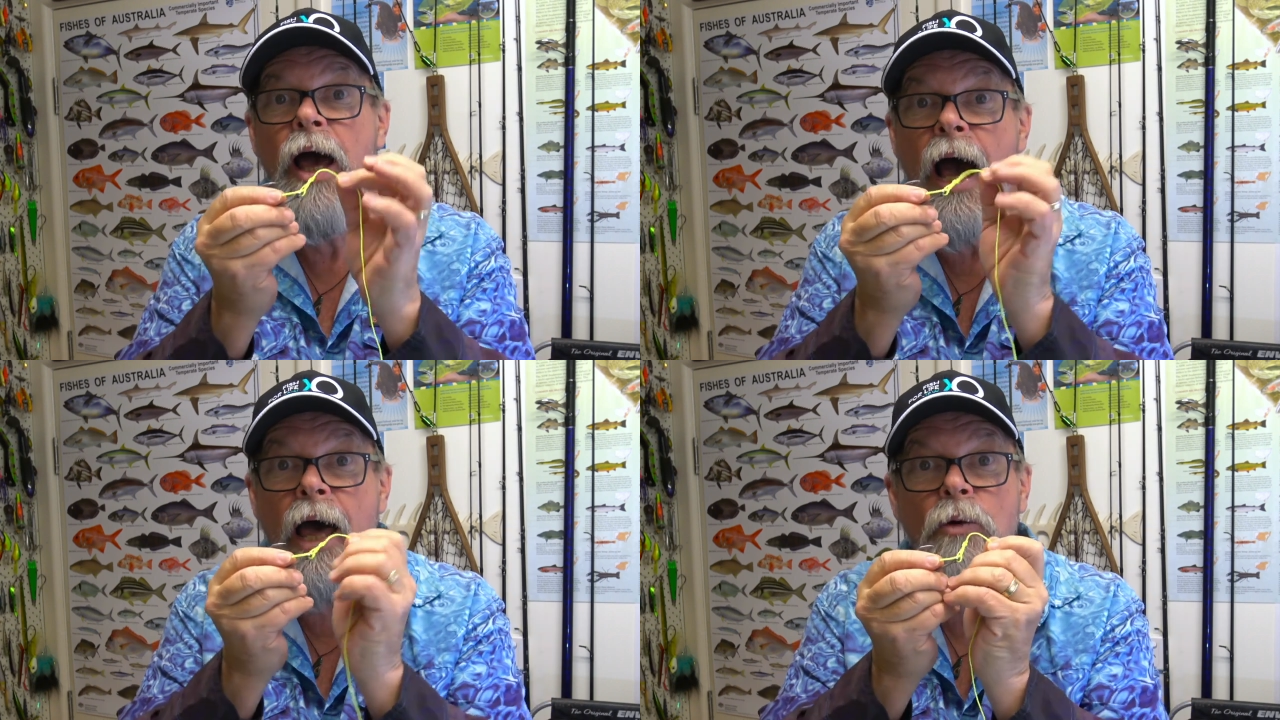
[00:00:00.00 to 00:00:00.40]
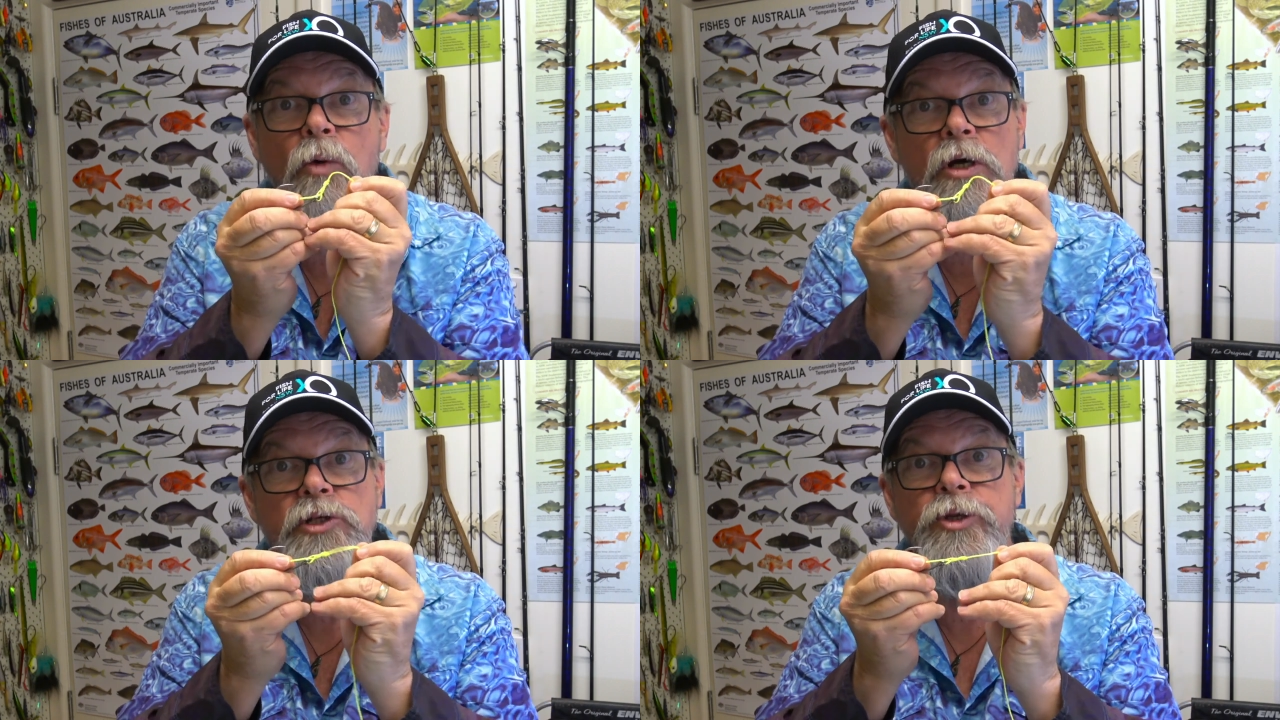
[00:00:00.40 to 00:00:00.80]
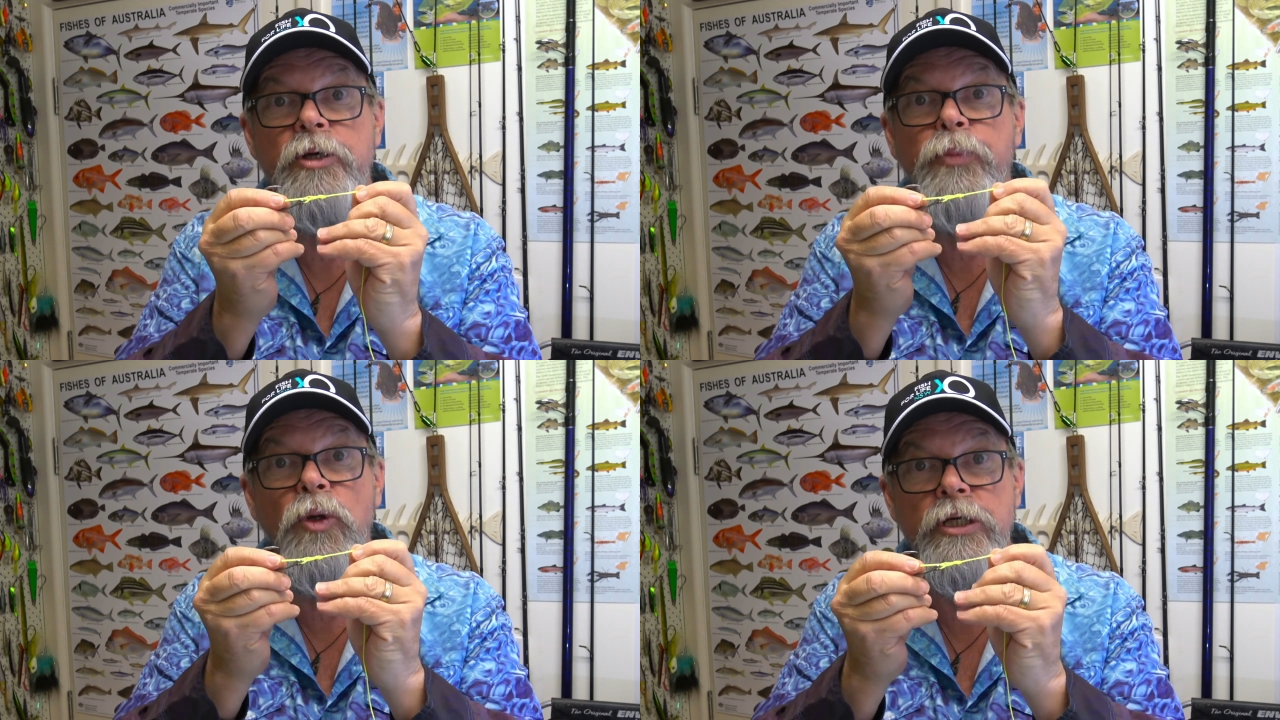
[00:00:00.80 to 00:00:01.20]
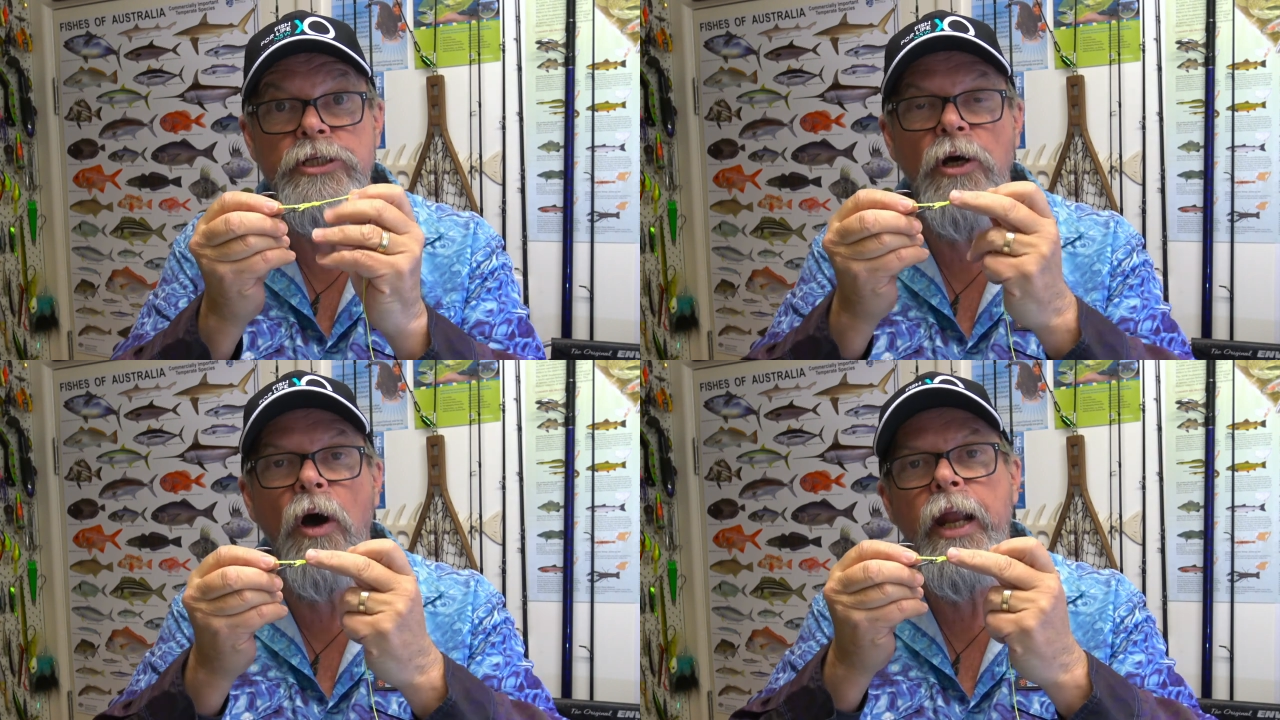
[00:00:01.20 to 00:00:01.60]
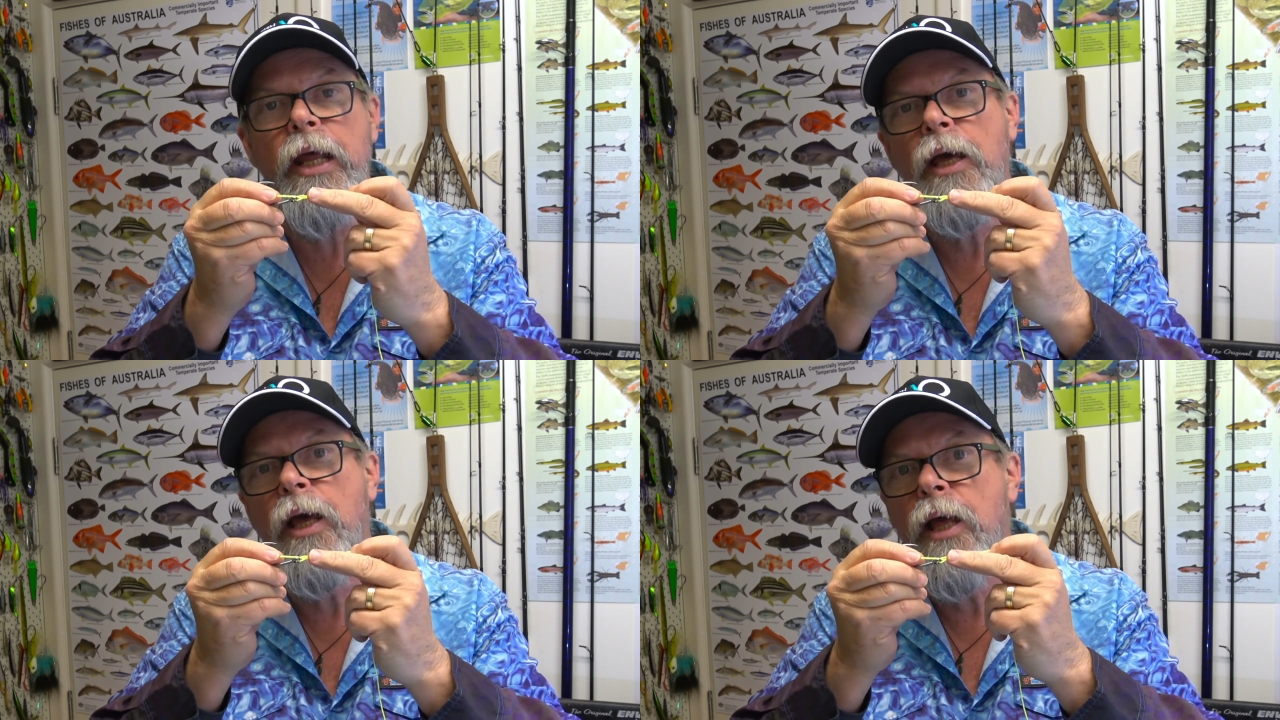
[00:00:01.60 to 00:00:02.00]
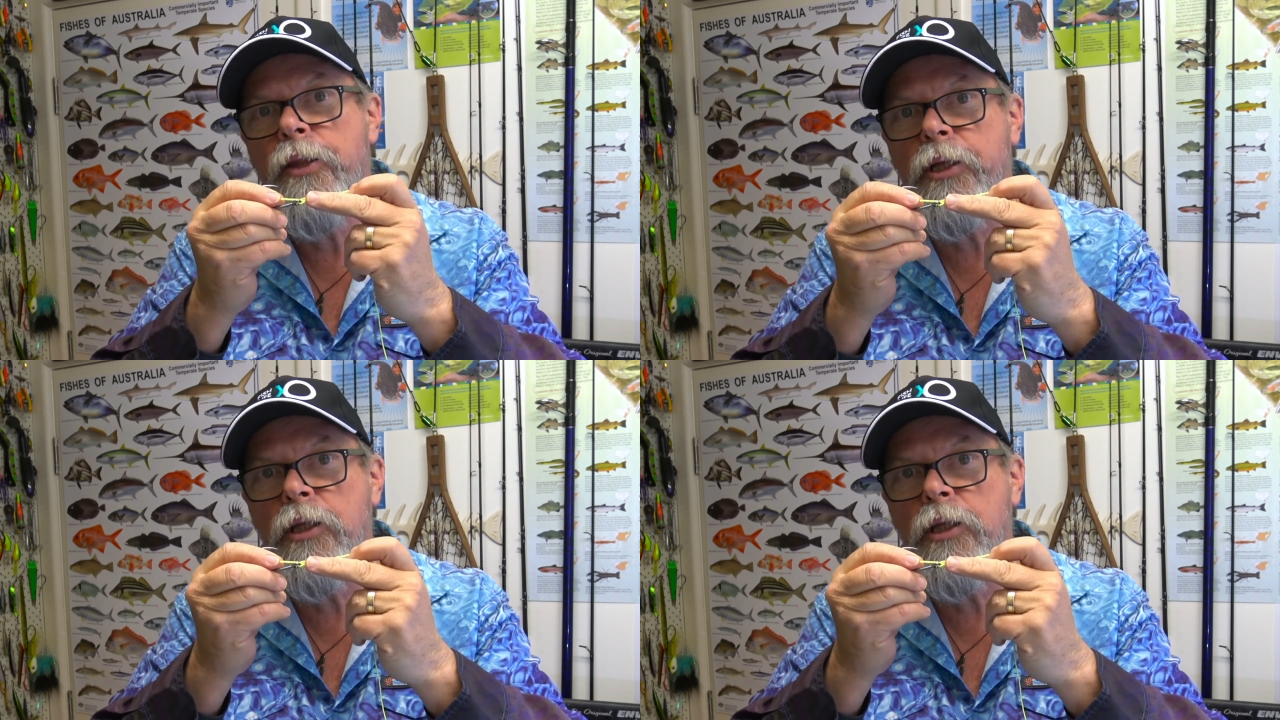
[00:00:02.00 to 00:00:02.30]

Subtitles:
Otherwise, when you pull it tight, the